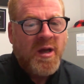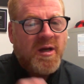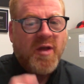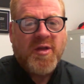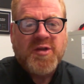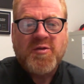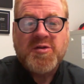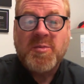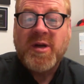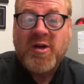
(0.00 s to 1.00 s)
Now, thanks for
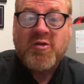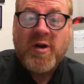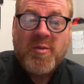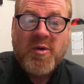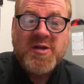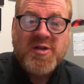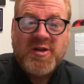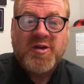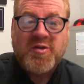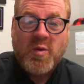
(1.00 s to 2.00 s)
submitting your trade appraisal on
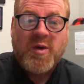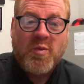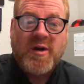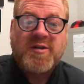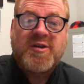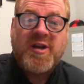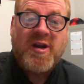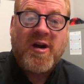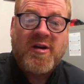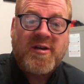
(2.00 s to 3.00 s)
your 21
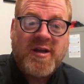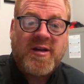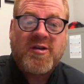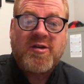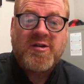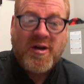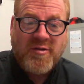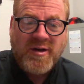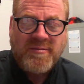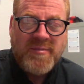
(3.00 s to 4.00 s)
TRD
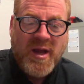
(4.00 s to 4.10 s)
Tundra.